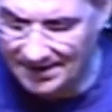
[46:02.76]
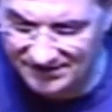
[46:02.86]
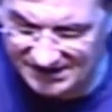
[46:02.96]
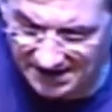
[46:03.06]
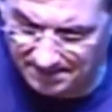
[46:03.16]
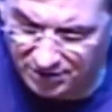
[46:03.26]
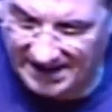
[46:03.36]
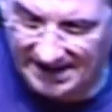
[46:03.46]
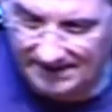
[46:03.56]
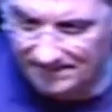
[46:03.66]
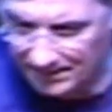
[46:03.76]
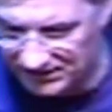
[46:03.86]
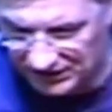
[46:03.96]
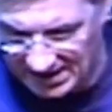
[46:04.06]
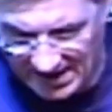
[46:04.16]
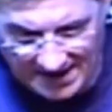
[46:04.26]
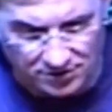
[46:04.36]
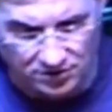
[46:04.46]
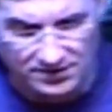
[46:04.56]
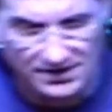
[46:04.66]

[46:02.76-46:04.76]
I was on a plane from Chicago